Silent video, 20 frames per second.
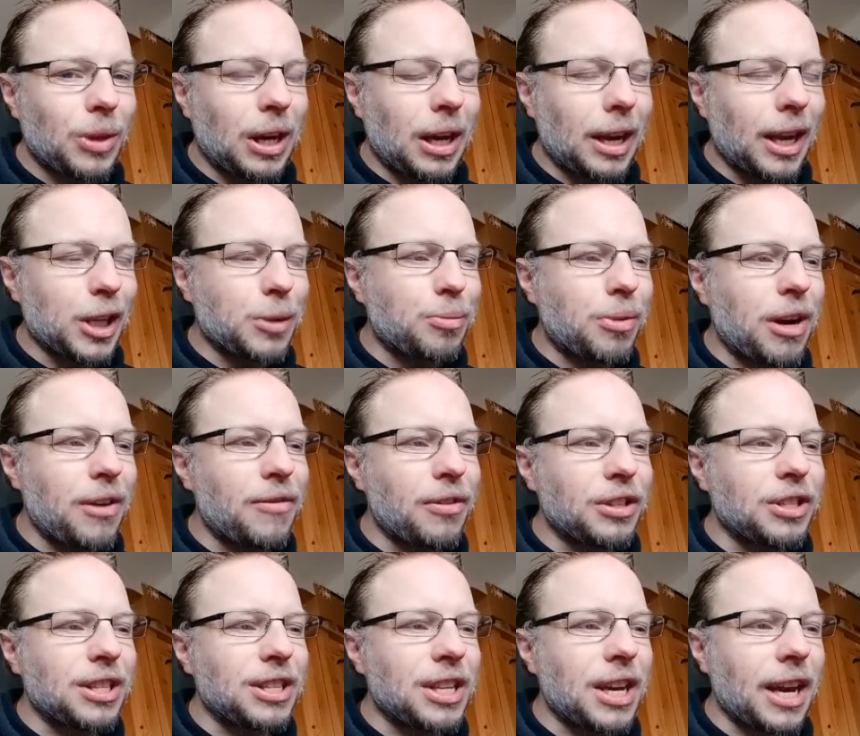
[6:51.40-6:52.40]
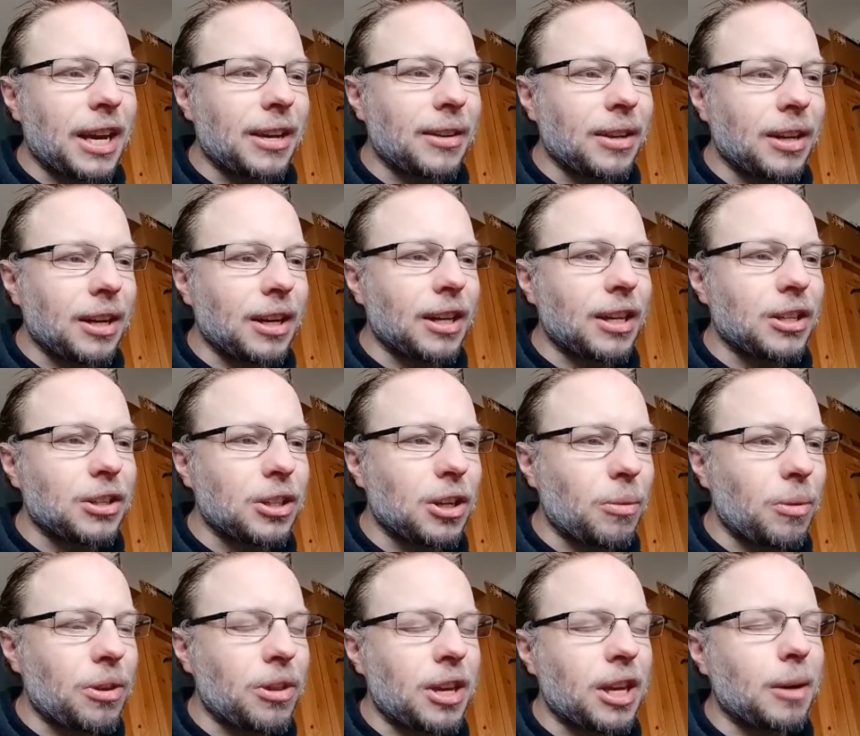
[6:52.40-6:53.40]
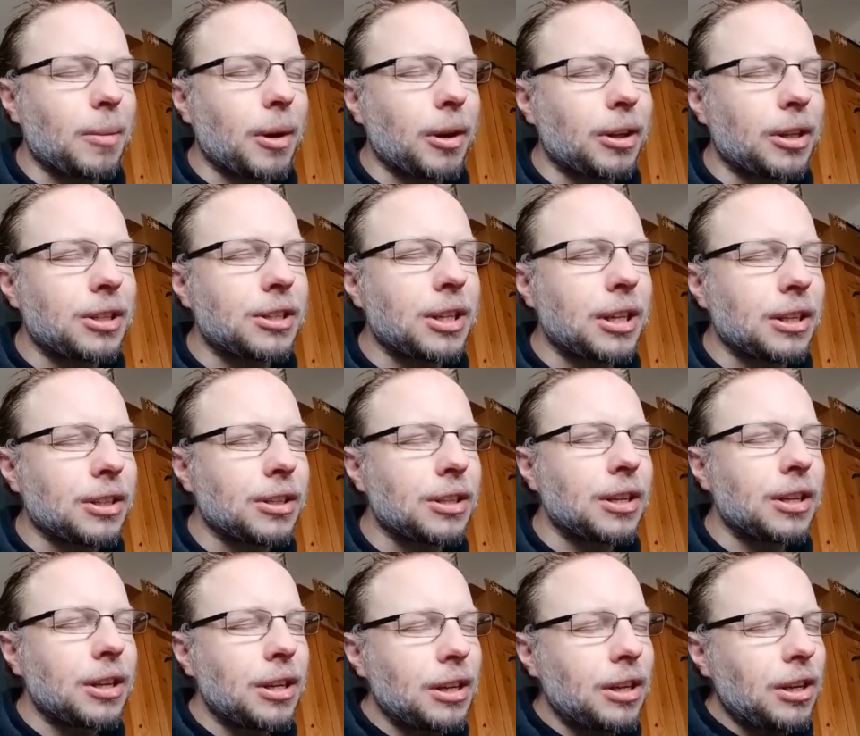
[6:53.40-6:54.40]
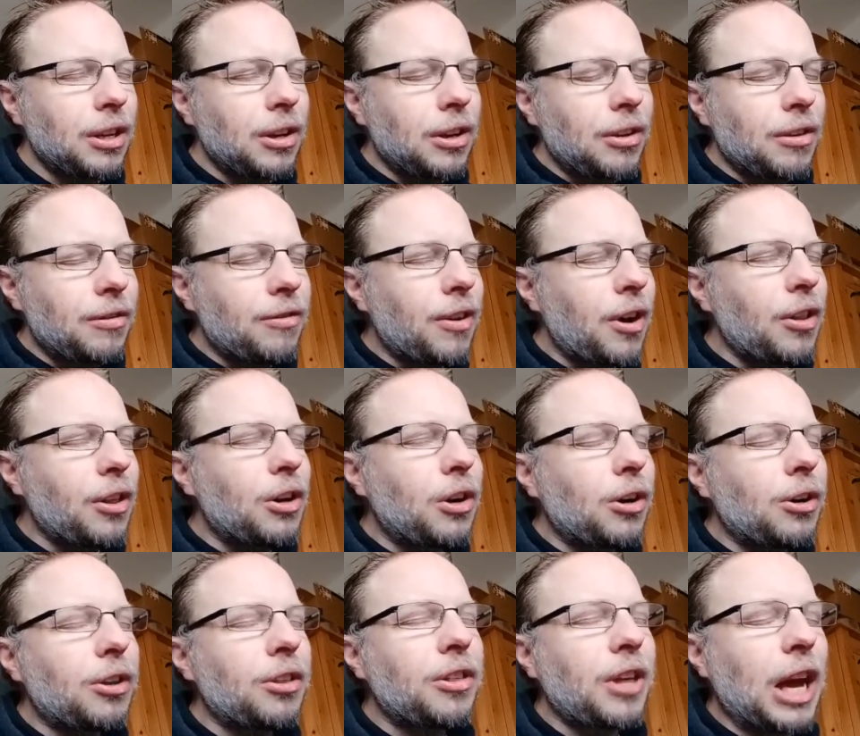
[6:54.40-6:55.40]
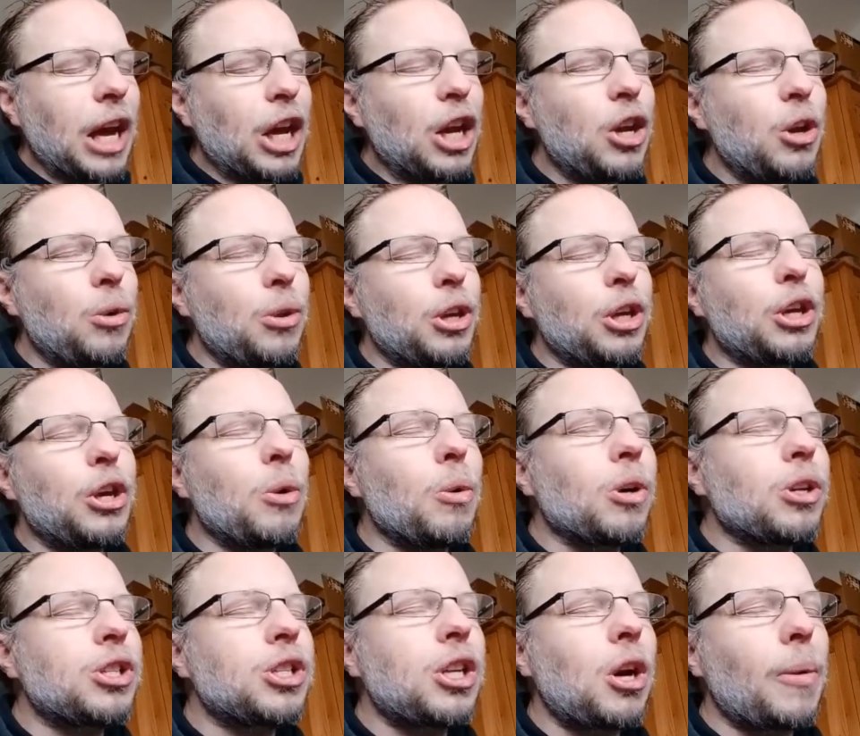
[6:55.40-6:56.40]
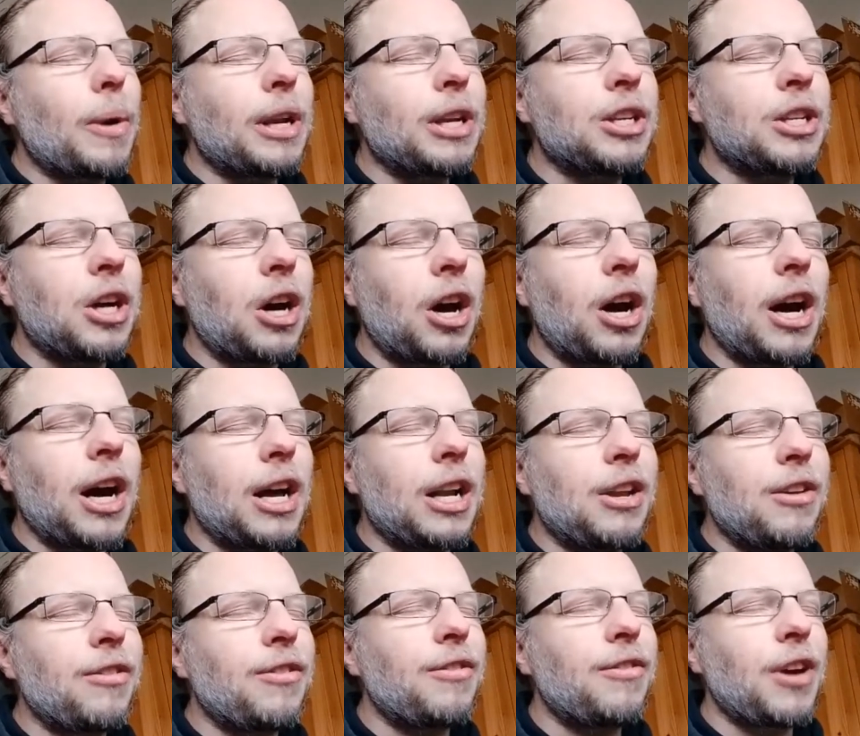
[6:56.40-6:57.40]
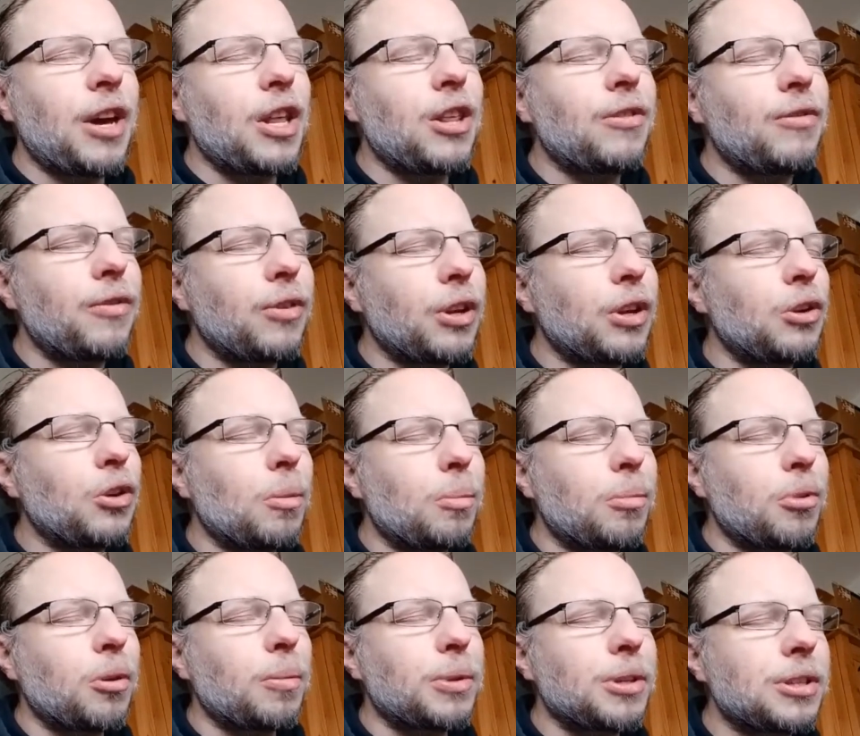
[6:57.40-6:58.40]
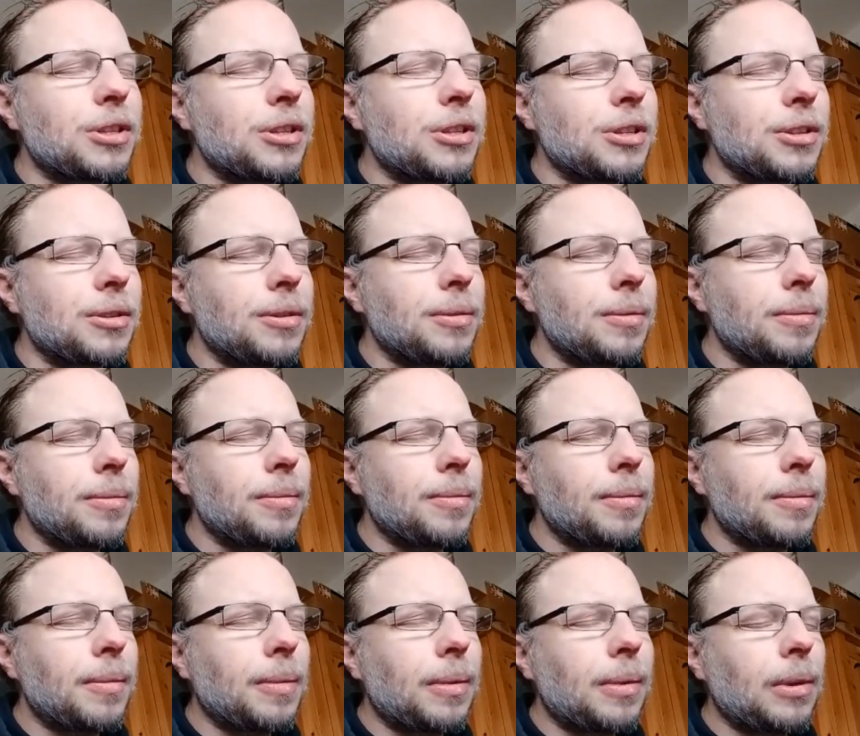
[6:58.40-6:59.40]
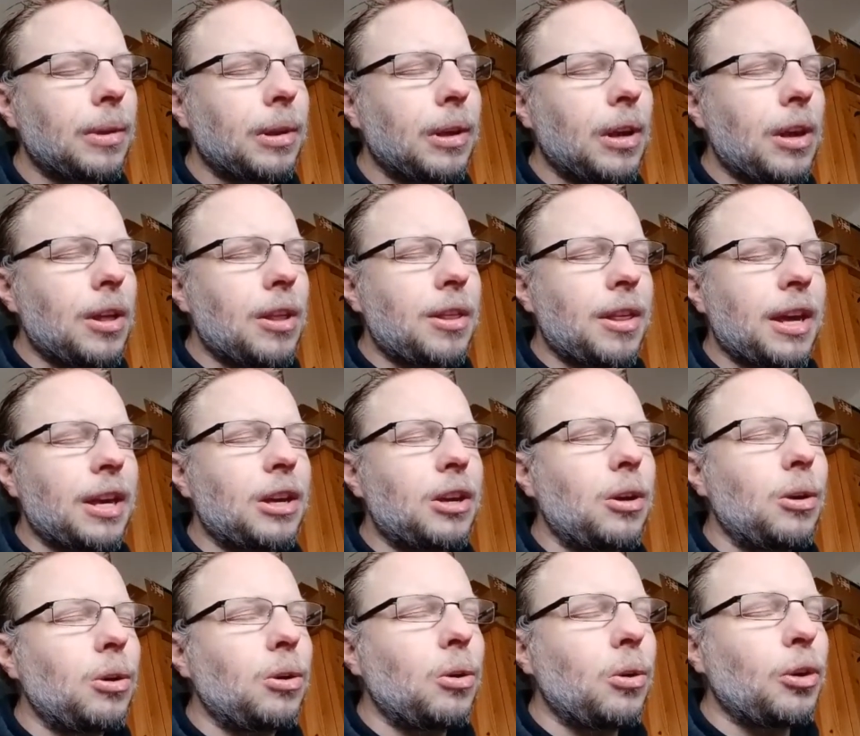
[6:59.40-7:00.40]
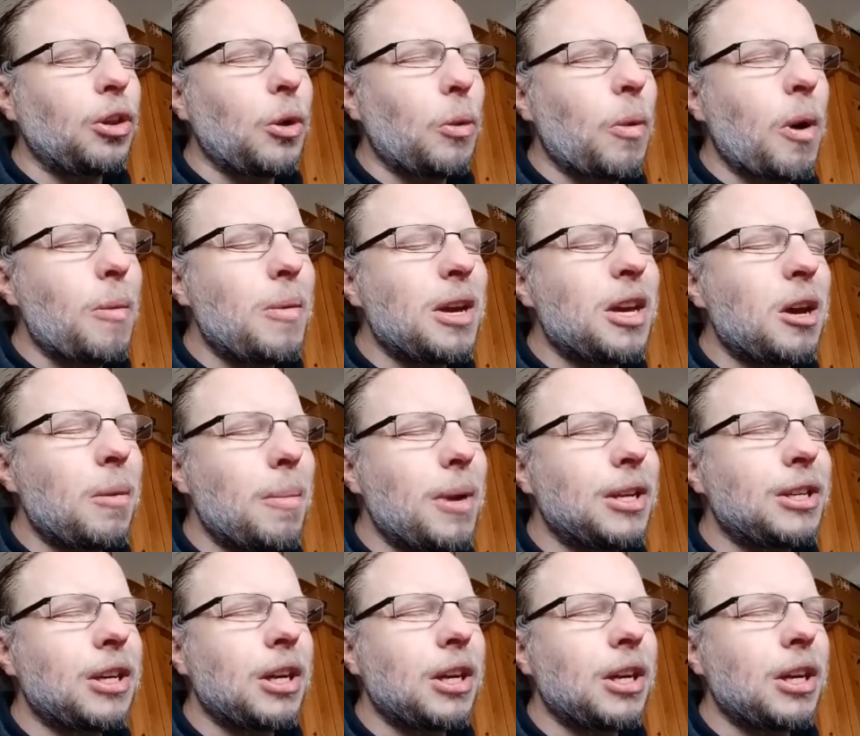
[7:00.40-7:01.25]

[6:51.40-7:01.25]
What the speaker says: Let's pray for today as we think about these things. Father God, thank you that you are so entirely faithful in your promises. Thank you, Lord, that when we commit